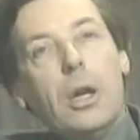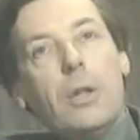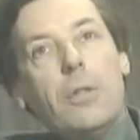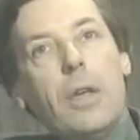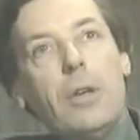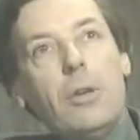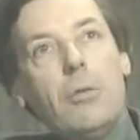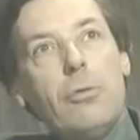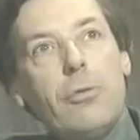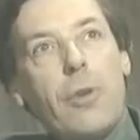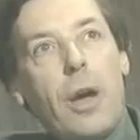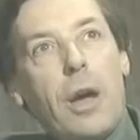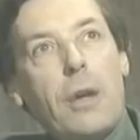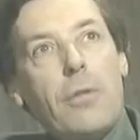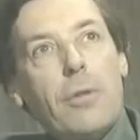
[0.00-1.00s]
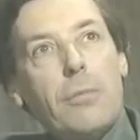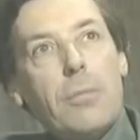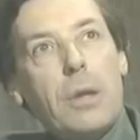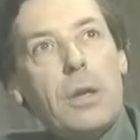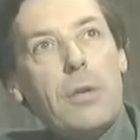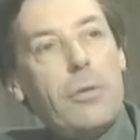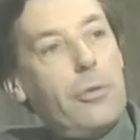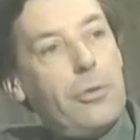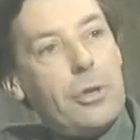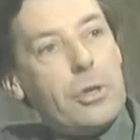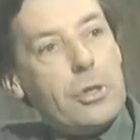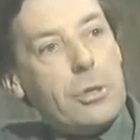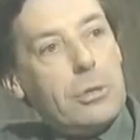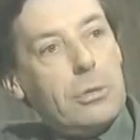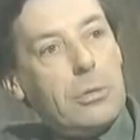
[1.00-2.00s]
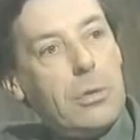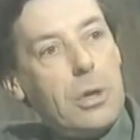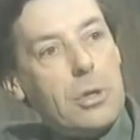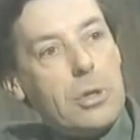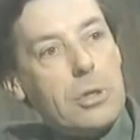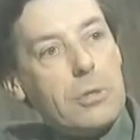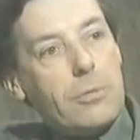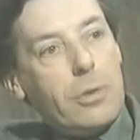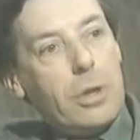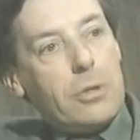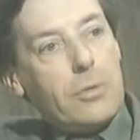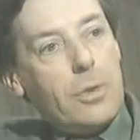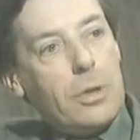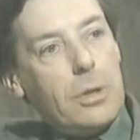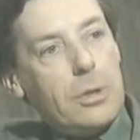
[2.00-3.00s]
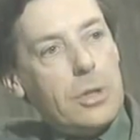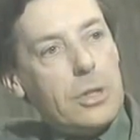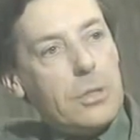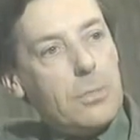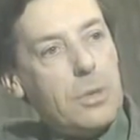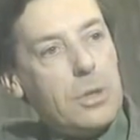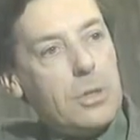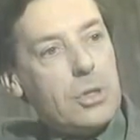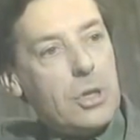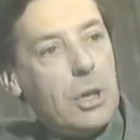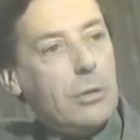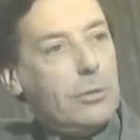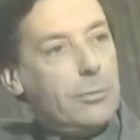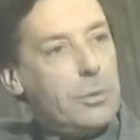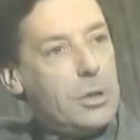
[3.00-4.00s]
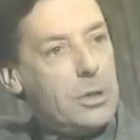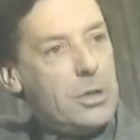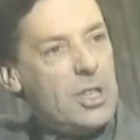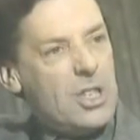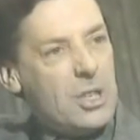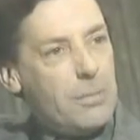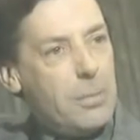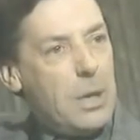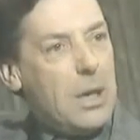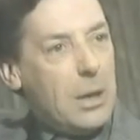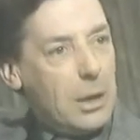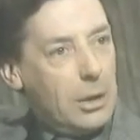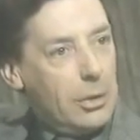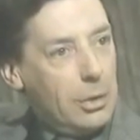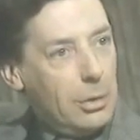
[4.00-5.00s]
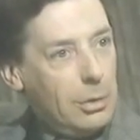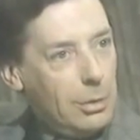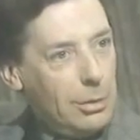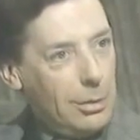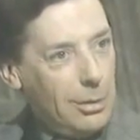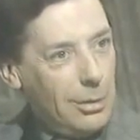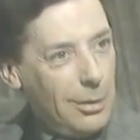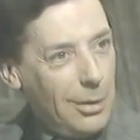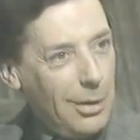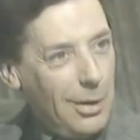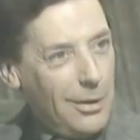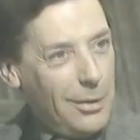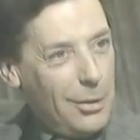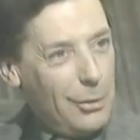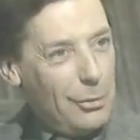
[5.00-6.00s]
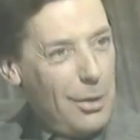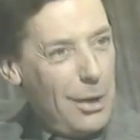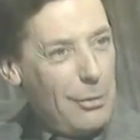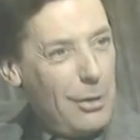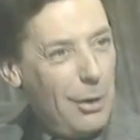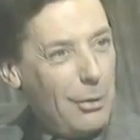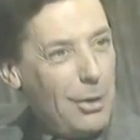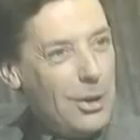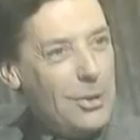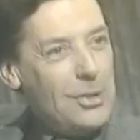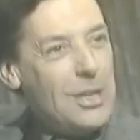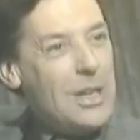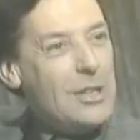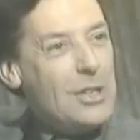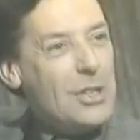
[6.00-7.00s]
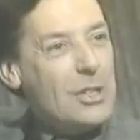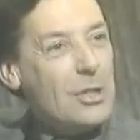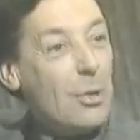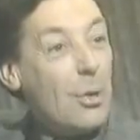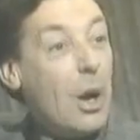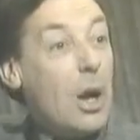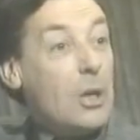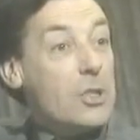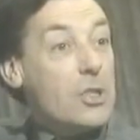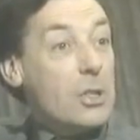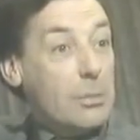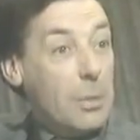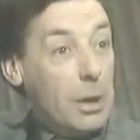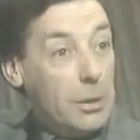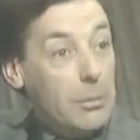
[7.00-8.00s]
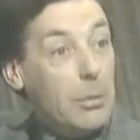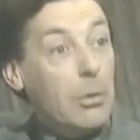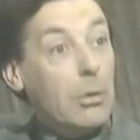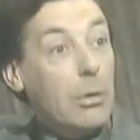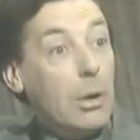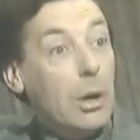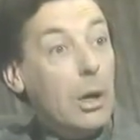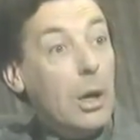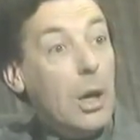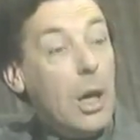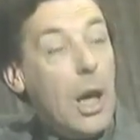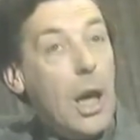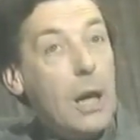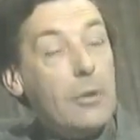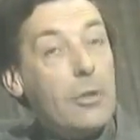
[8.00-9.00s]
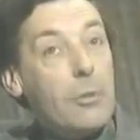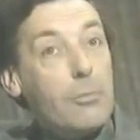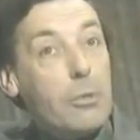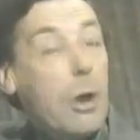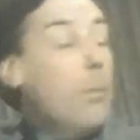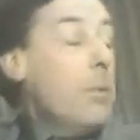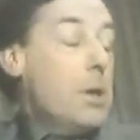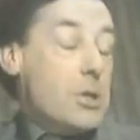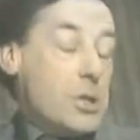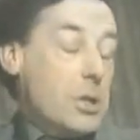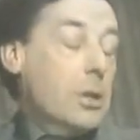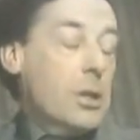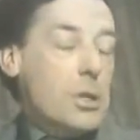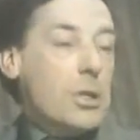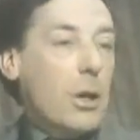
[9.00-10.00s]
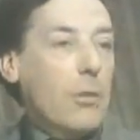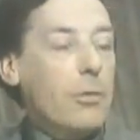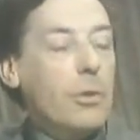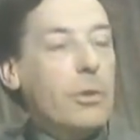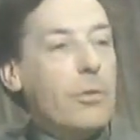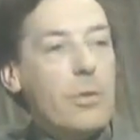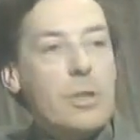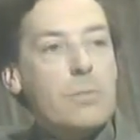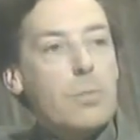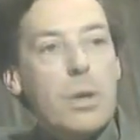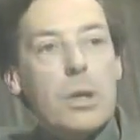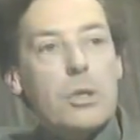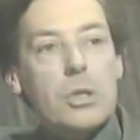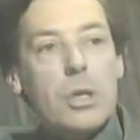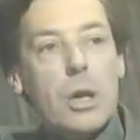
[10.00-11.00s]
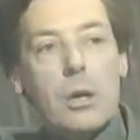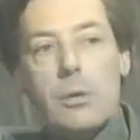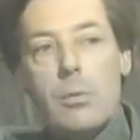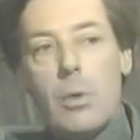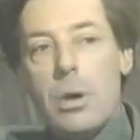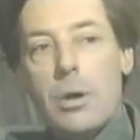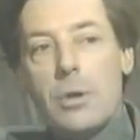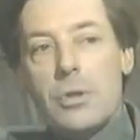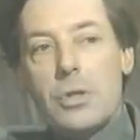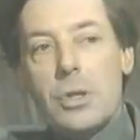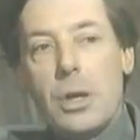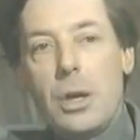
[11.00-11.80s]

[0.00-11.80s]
then you'd find that many of the traditional questions of philosophy had not just been solved, but had disappeared. You no longer needed to ask them anymore. And the promise that this offered of this being so was